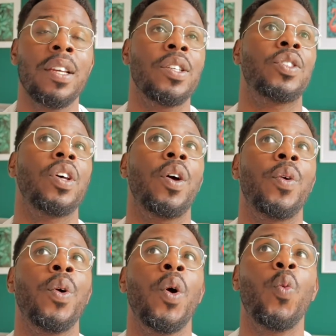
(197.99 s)

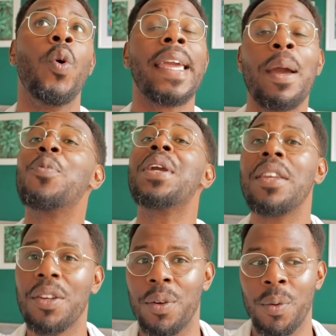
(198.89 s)
So what can we
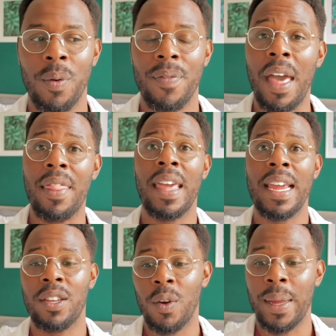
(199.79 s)
do that
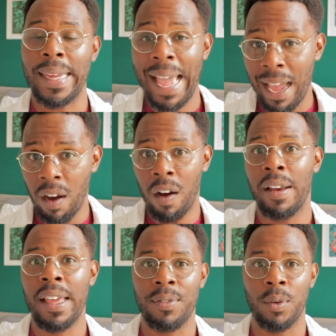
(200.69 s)
they're doing at
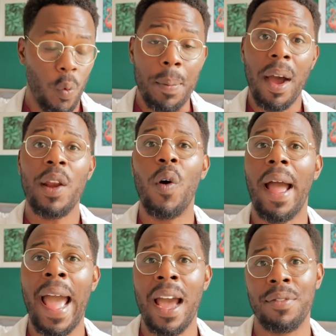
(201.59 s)
our level? We might
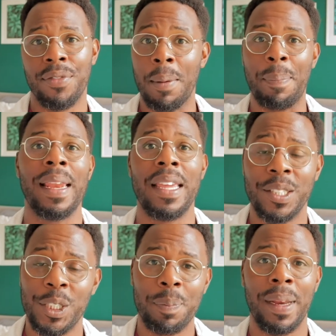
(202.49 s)
not have the
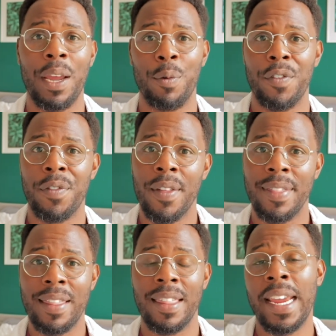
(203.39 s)
billions to play with
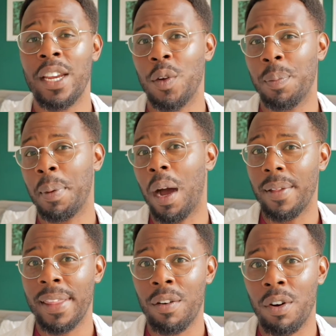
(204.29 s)
that they do,
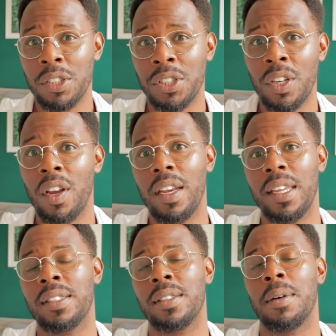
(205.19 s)
but there are
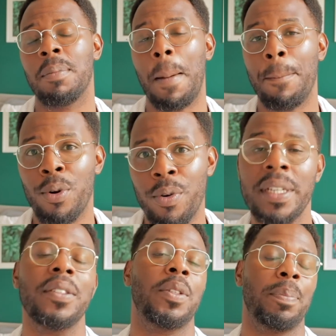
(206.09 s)
certainly some
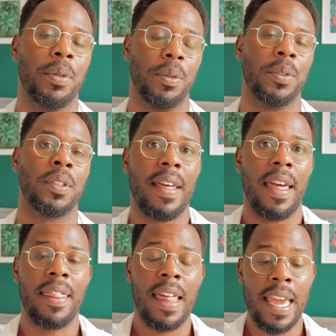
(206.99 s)
principles
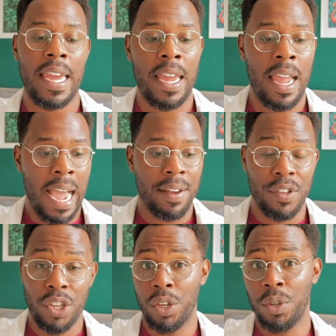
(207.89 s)
that they have
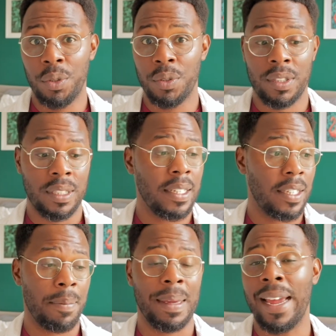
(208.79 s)
used since
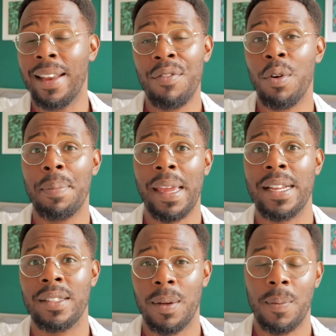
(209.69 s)
they began. Everyone
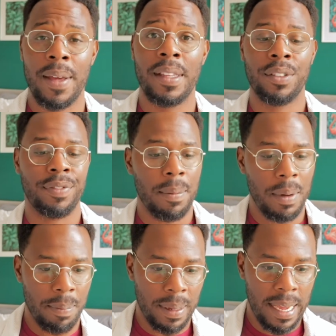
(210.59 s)
began somewhere. This
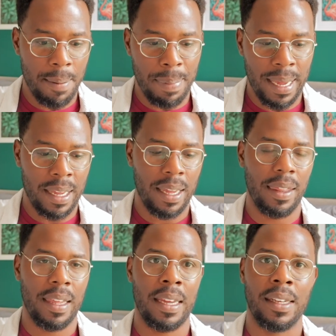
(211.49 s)
family began back
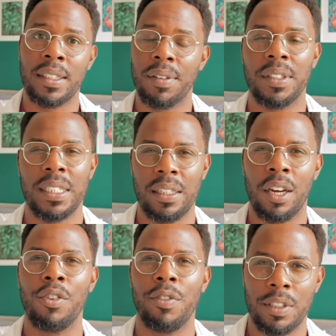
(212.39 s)
in the
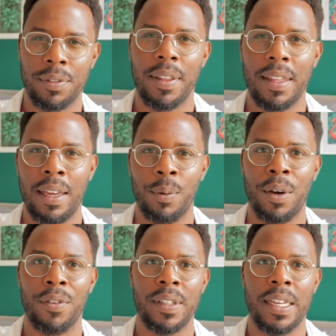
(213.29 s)
1700s, I think their
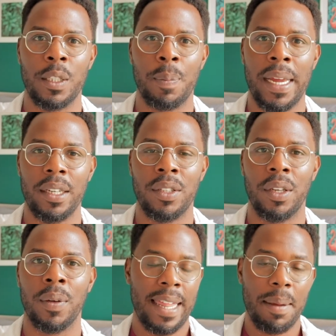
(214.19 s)
wealth dates back
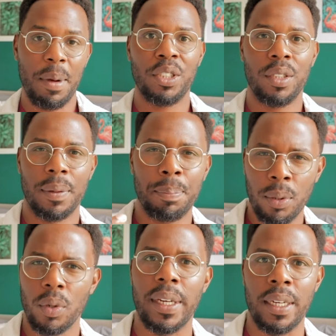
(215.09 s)
to. And they must have
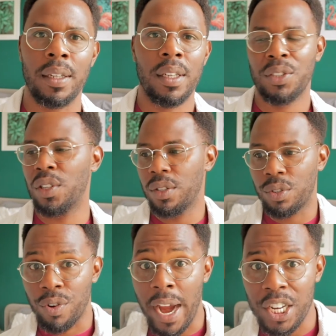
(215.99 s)
employed certain
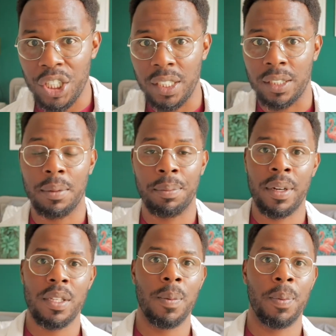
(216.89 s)
strategies and
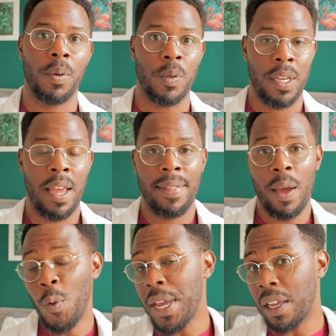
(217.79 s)
principles
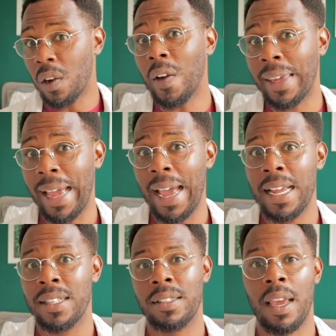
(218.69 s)
that we can look at
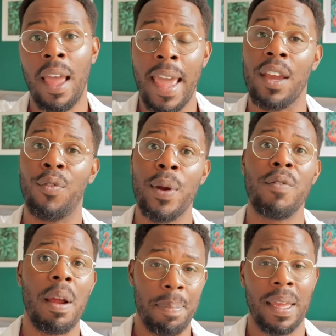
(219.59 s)
and say, hey, if we
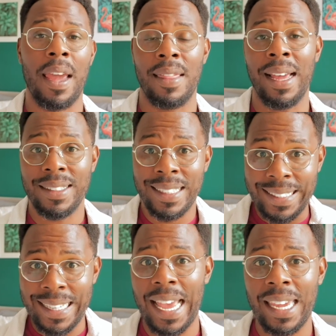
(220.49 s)
replicate that
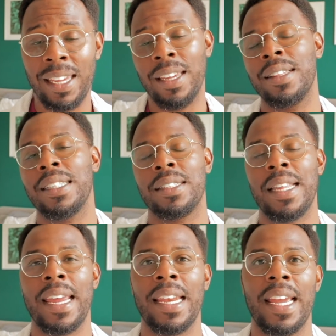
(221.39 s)
today in this
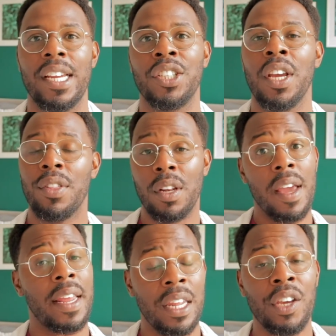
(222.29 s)
day and age, the
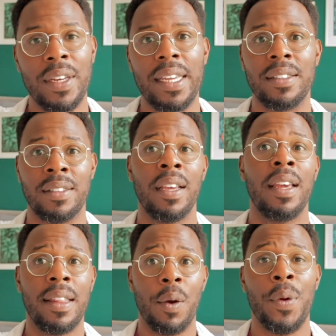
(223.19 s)
likelihood is
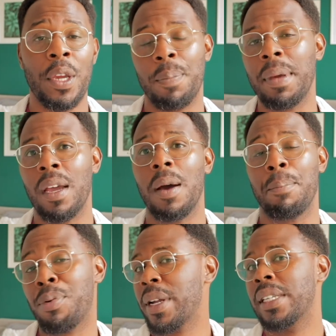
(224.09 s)
that we could
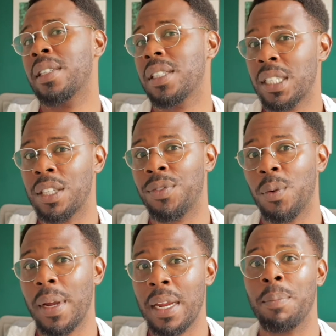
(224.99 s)
become pretty
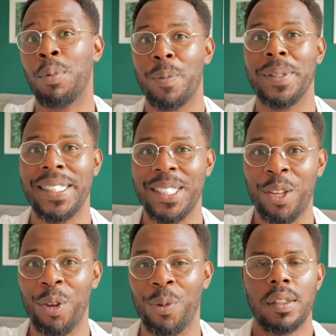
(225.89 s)
successful in property
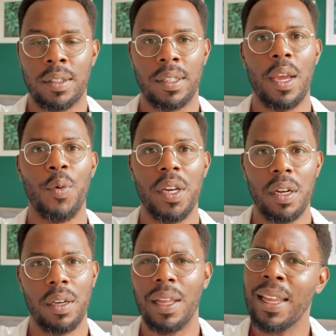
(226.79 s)
too. So today we're
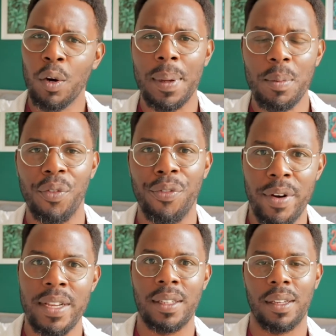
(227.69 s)
going to look a little bit more
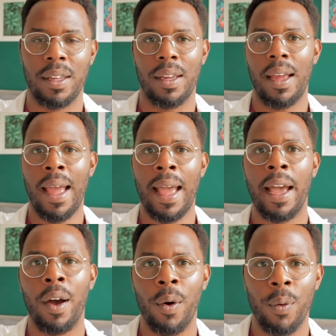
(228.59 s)
forensically at
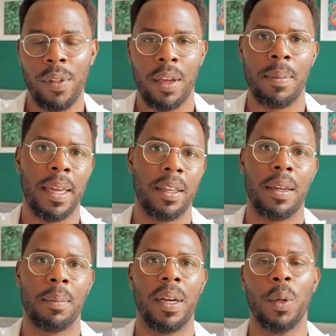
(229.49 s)
how they made
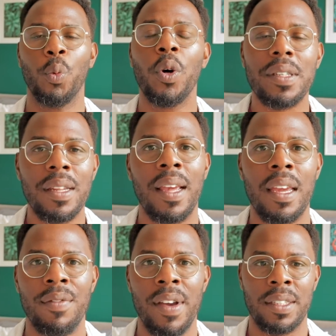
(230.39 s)
their money. What did
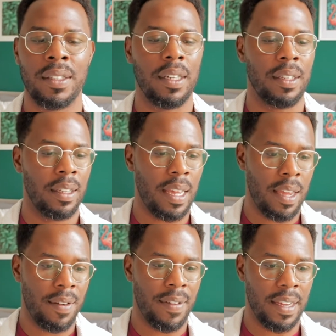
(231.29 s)
they invest in? Did
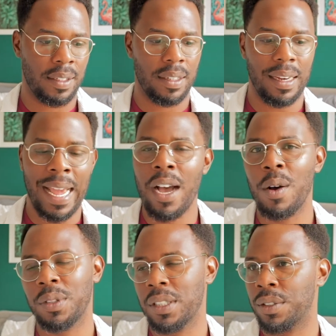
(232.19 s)
they invest in
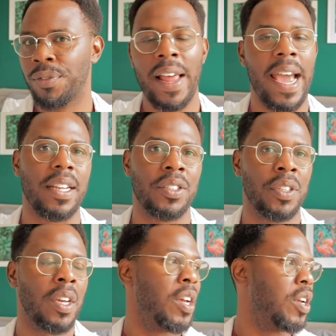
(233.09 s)
houses,
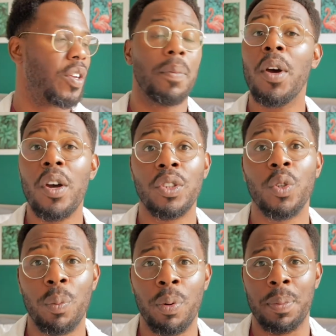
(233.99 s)
flats,
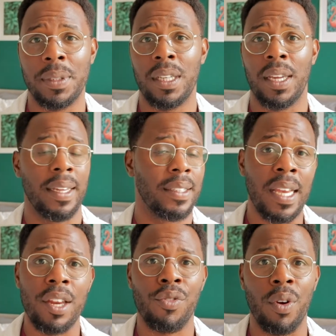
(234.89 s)
commercial property,
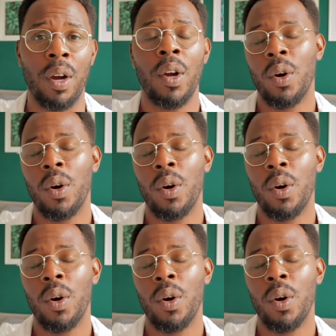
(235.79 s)
etc.?